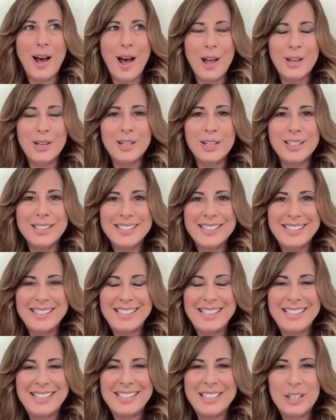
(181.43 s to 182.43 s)

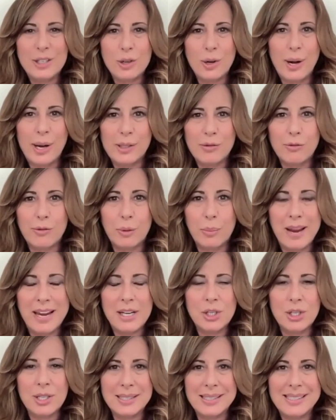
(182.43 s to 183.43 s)
unseen
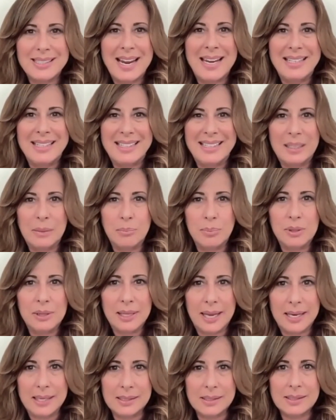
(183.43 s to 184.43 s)
transformation taking
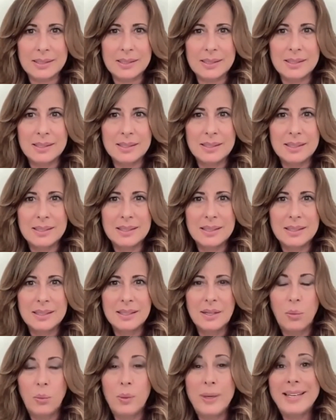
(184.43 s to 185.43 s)
place.
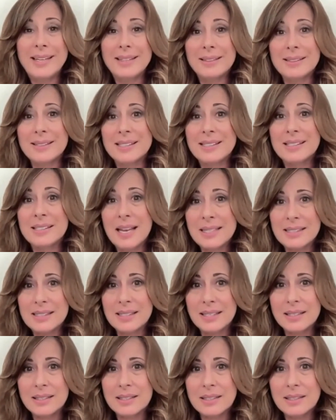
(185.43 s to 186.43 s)
We can sense
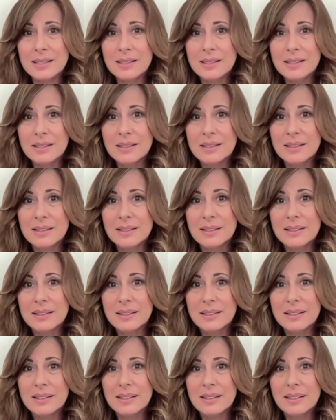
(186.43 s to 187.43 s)
it.
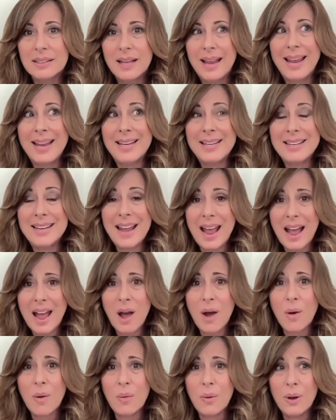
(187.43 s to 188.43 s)
And
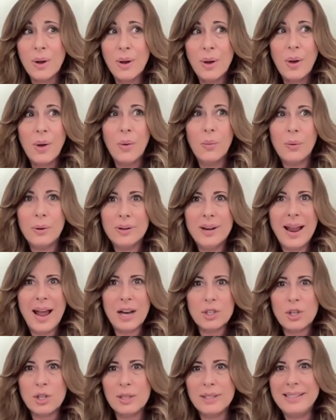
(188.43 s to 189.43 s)
now we're
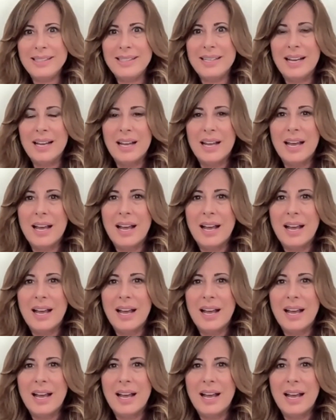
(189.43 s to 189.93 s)
actually